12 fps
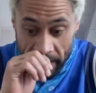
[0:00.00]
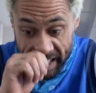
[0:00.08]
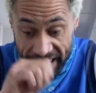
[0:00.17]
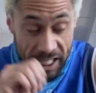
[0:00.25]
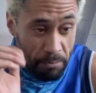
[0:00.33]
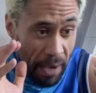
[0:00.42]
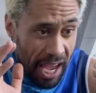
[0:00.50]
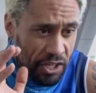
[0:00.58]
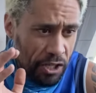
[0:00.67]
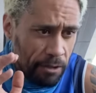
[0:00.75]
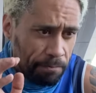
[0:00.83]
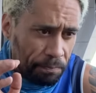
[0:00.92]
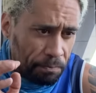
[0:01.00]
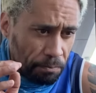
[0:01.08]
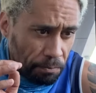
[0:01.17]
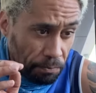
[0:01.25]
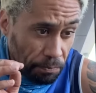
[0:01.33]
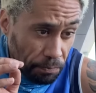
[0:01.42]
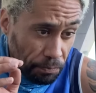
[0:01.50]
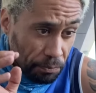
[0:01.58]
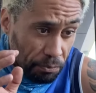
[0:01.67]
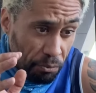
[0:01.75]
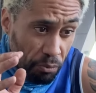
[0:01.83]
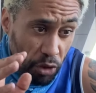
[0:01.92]
Expansion.
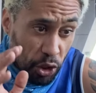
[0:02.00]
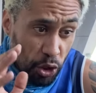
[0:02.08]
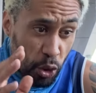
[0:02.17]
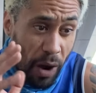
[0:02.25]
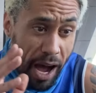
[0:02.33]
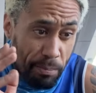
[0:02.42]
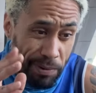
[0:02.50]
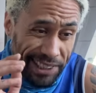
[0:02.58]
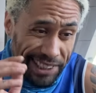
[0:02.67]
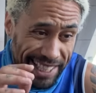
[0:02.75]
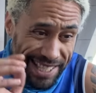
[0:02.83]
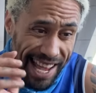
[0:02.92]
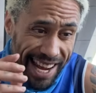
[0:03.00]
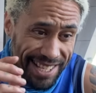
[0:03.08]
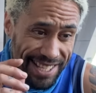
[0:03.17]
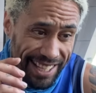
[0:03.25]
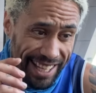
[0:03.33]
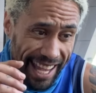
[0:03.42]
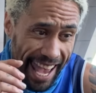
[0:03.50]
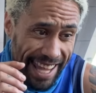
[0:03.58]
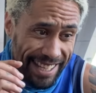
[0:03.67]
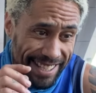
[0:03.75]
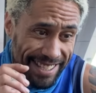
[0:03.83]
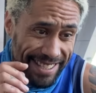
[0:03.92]
You are brilliant, talented,
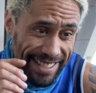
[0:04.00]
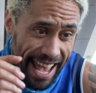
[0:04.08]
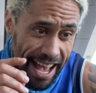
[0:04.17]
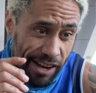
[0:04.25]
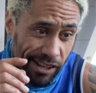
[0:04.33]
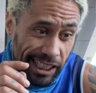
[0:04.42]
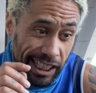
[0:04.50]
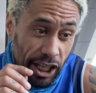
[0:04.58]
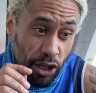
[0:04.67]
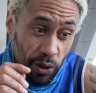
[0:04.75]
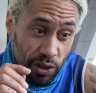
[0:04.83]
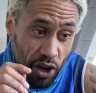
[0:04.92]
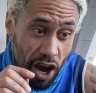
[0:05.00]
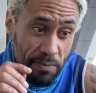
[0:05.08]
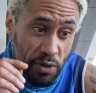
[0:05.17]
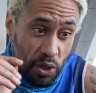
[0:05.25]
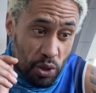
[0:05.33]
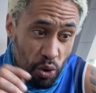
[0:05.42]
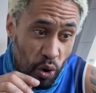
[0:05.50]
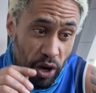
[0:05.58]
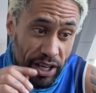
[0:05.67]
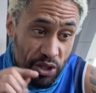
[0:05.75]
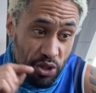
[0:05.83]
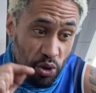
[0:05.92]
and is now your time to soar
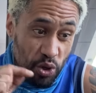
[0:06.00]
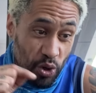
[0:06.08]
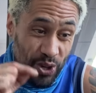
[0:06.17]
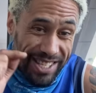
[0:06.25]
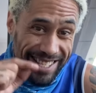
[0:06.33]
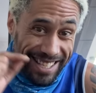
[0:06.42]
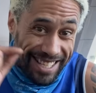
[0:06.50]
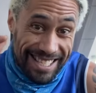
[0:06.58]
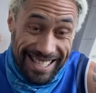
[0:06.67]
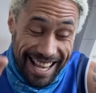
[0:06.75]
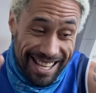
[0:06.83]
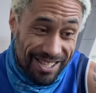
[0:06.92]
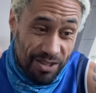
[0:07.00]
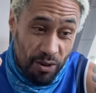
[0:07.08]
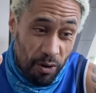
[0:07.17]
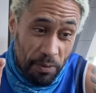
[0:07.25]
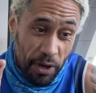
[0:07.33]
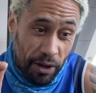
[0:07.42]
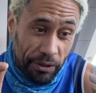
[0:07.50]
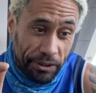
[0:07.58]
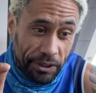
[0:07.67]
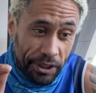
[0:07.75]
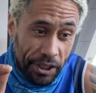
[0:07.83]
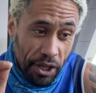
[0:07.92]
into your success, Scorpio.
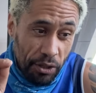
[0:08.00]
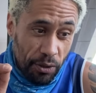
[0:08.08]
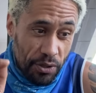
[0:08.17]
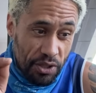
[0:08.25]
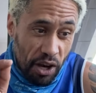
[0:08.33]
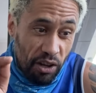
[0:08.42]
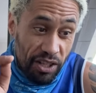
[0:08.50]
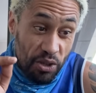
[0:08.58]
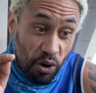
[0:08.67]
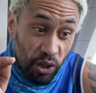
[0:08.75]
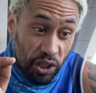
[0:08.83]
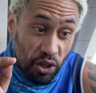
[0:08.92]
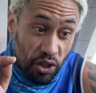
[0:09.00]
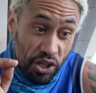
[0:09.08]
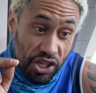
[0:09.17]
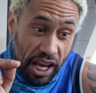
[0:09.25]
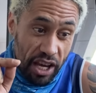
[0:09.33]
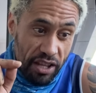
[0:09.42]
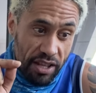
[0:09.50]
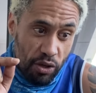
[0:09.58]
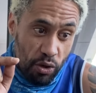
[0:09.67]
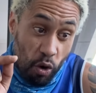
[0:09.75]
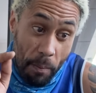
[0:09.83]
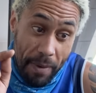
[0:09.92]
Your soul is calling you to share
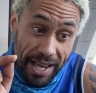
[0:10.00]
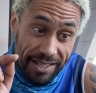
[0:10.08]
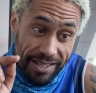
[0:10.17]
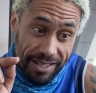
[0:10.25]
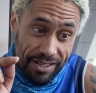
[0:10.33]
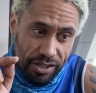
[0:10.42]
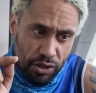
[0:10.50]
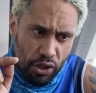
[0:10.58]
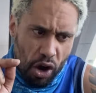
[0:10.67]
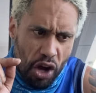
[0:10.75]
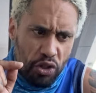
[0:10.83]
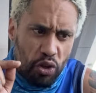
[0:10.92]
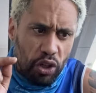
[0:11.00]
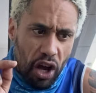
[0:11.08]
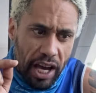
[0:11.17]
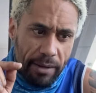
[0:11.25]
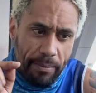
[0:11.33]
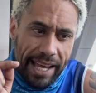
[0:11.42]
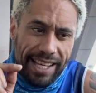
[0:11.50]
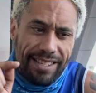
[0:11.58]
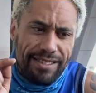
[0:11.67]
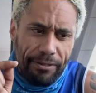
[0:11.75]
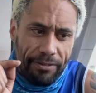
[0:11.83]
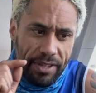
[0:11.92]
your message, shine your light, and make a
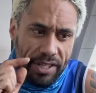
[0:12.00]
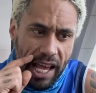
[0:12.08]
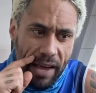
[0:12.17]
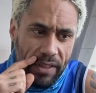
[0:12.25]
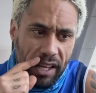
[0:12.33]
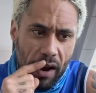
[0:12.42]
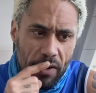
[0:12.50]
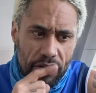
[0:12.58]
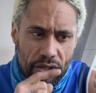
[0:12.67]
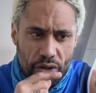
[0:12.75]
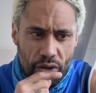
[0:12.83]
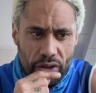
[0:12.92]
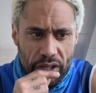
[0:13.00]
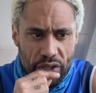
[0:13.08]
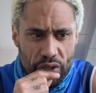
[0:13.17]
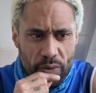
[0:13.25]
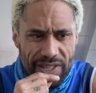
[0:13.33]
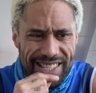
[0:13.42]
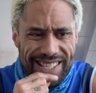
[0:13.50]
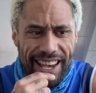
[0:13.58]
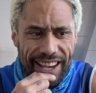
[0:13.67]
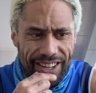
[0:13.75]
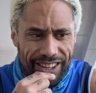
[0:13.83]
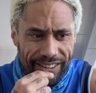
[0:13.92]
difference. Have the courage to do things you are
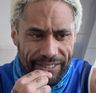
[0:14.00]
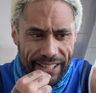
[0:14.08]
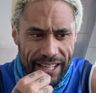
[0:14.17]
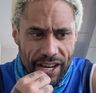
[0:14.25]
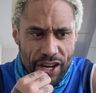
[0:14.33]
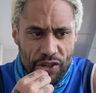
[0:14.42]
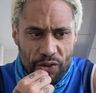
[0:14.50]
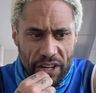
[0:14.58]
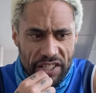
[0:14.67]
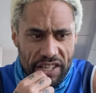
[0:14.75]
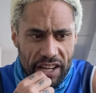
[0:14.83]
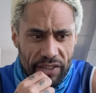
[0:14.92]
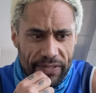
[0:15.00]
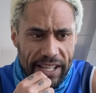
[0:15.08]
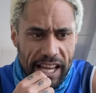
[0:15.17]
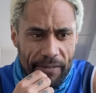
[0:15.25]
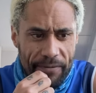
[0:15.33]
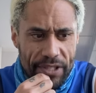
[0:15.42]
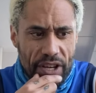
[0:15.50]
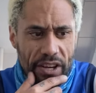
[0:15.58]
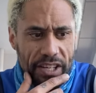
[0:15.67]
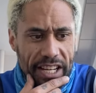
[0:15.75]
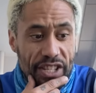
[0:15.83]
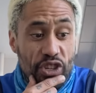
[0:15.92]
scared of. Stretch out of your comfort zone
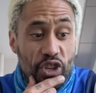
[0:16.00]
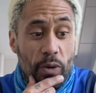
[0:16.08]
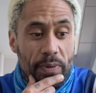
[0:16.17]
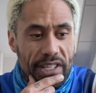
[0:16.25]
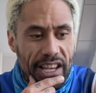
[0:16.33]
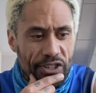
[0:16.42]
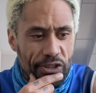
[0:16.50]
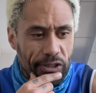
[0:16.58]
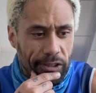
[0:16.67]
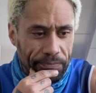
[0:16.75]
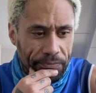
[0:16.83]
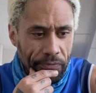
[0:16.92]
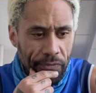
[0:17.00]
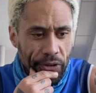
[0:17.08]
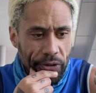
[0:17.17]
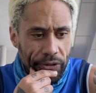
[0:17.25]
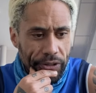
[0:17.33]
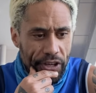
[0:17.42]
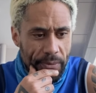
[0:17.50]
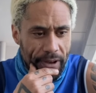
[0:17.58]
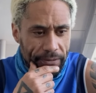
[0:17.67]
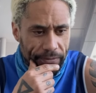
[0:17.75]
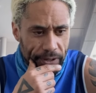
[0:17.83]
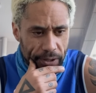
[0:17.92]
and into your potential. Although you may
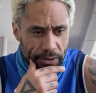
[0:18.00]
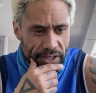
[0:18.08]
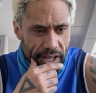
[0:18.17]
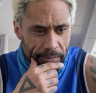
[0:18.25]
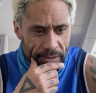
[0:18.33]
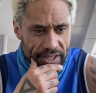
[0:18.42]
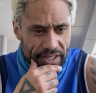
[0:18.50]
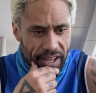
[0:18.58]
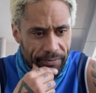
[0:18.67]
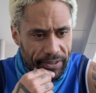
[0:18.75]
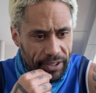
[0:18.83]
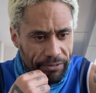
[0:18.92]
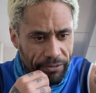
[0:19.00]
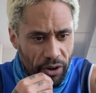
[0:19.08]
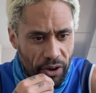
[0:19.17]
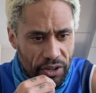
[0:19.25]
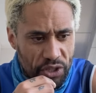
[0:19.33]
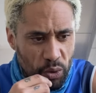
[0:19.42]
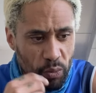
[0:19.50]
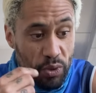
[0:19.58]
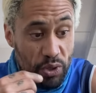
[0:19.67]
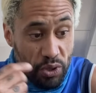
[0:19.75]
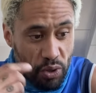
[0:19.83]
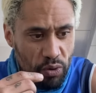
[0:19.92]
feel some discomfort at first, you will
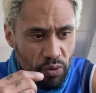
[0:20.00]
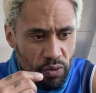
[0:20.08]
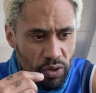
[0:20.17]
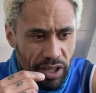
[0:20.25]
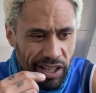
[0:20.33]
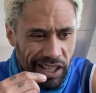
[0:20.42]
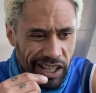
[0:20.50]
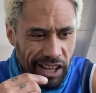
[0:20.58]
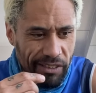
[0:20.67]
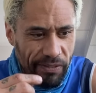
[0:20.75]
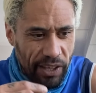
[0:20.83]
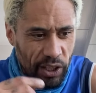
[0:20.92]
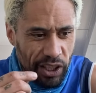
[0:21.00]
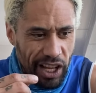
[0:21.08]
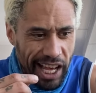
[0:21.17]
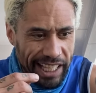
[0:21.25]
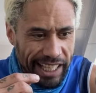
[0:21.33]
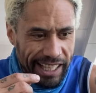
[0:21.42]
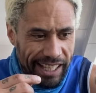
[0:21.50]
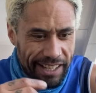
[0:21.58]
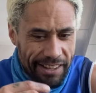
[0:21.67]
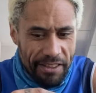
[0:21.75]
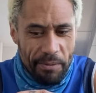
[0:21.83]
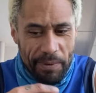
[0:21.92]
soon feel like
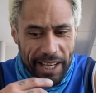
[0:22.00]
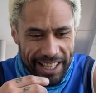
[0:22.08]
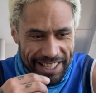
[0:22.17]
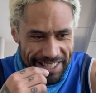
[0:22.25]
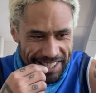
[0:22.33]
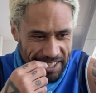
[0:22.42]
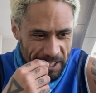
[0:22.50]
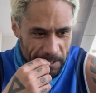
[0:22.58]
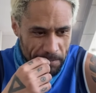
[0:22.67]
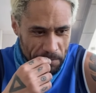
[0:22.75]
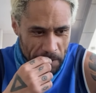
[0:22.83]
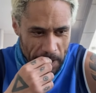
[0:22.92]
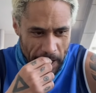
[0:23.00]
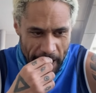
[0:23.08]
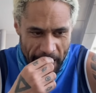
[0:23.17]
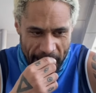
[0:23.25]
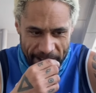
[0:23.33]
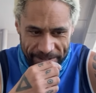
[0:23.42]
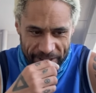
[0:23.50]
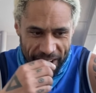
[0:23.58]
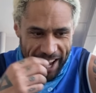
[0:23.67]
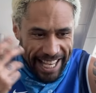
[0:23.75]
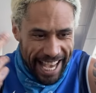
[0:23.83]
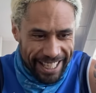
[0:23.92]
the Pegasus. Yeah,
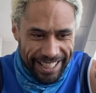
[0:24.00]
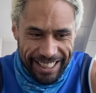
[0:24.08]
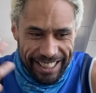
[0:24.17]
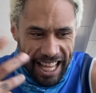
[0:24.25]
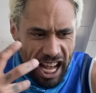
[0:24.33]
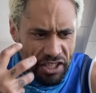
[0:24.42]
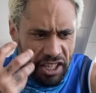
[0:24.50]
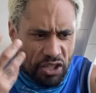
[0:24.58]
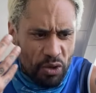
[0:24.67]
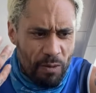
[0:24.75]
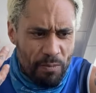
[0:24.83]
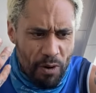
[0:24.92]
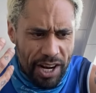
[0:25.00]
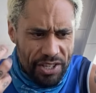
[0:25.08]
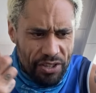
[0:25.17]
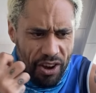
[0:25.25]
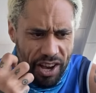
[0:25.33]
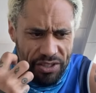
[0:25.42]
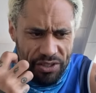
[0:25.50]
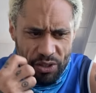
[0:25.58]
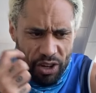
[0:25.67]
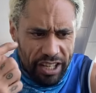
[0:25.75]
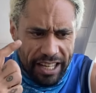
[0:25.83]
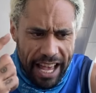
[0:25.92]
flying out of the clouds and into a brighter skies. Do
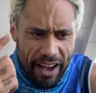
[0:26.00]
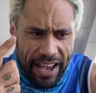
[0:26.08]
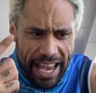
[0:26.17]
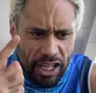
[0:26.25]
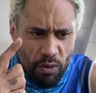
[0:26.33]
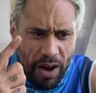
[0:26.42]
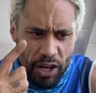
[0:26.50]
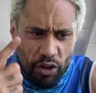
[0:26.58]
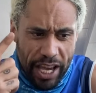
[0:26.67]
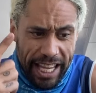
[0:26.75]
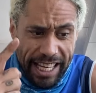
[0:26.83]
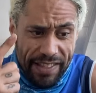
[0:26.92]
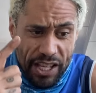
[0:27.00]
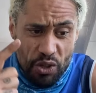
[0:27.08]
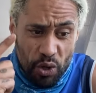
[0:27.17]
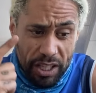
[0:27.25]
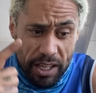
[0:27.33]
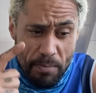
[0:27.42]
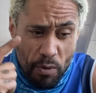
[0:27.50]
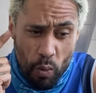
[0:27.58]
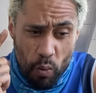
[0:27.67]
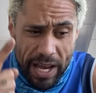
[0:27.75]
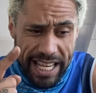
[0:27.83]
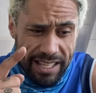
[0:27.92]
not allow anyone or anything to clip your
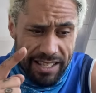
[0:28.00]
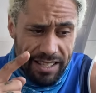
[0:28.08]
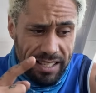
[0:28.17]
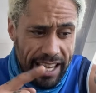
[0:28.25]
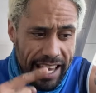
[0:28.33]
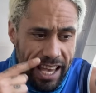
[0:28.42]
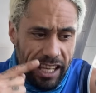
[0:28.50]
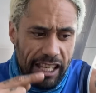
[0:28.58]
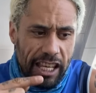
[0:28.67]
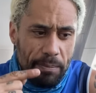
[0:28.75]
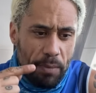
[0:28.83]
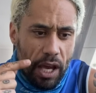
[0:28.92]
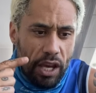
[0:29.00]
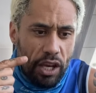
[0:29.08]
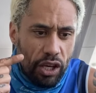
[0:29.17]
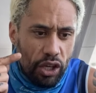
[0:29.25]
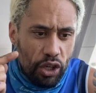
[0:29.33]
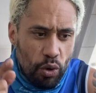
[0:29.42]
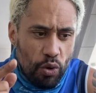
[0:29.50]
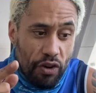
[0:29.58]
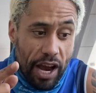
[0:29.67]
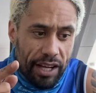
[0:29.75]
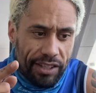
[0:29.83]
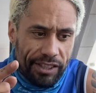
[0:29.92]
wings. Keep you
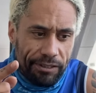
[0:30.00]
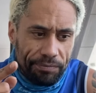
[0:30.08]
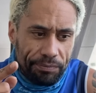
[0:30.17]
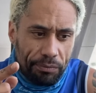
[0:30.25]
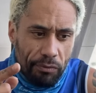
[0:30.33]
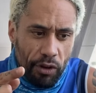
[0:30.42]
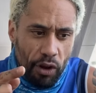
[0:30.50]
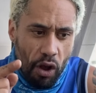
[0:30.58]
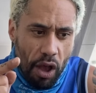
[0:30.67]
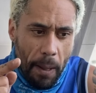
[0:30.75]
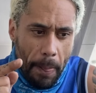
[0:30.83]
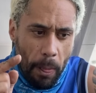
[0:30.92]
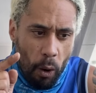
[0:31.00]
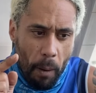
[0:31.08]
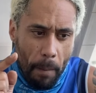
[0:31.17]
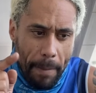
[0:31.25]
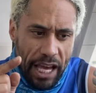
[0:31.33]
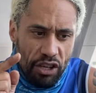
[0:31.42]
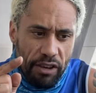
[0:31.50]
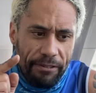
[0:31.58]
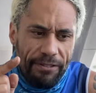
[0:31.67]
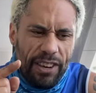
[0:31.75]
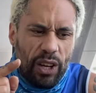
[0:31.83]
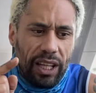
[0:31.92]
grounded, or make you
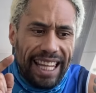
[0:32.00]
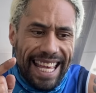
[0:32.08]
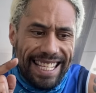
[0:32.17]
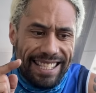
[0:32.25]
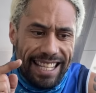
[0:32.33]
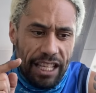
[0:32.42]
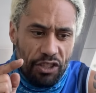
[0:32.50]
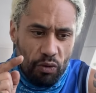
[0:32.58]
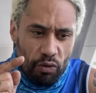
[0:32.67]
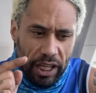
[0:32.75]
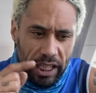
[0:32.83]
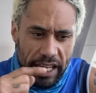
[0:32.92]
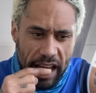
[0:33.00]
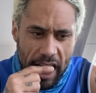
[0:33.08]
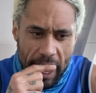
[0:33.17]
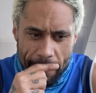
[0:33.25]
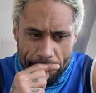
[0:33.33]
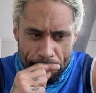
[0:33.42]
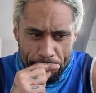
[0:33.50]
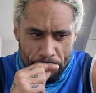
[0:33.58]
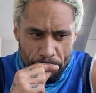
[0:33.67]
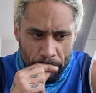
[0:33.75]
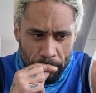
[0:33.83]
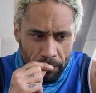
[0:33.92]
feel less than you really are.
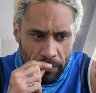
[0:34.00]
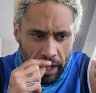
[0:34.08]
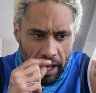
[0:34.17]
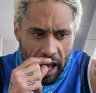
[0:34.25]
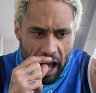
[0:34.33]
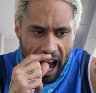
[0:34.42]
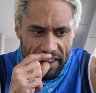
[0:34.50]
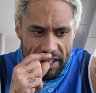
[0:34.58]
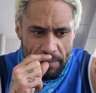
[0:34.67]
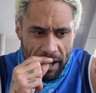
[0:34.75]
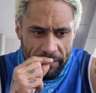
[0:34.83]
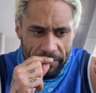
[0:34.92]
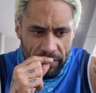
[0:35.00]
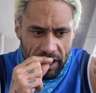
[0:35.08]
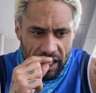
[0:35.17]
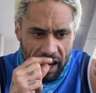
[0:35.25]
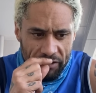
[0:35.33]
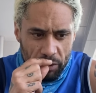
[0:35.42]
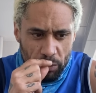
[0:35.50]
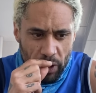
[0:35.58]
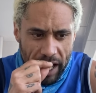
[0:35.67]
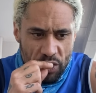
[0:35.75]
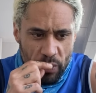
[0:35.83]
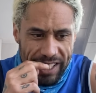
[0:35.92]
Others may feel uncomfortable
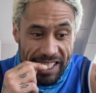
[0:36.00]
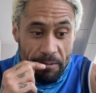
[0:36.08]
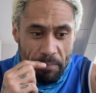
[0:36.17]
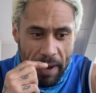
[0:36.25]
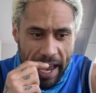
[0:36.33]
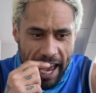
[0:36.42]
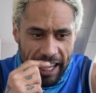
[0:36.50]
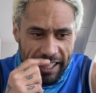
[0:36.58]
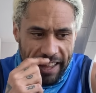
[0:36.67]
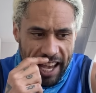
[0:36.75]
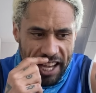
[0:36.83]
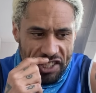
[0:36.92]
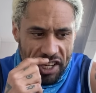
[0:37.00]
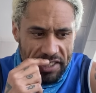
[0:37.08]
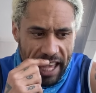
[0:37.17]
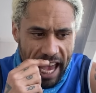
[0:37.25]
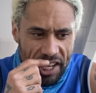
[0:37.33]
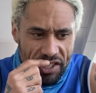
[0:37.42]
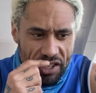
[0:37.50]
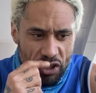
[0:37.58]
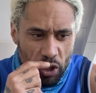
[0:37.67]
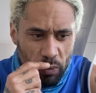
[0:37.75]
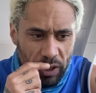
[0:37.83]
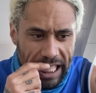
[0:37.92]
as you expand. They are just anxious
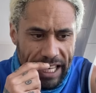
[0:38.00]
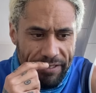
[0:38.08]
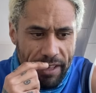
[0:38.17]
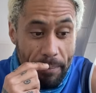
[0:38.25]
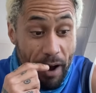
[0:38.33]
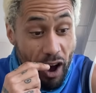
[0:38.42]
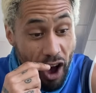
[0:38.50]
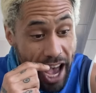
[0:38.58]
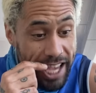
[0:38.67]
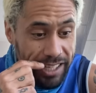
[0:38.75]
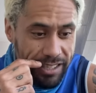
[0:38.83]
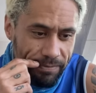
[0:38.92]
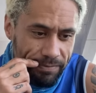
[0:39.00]
you will leave them behind.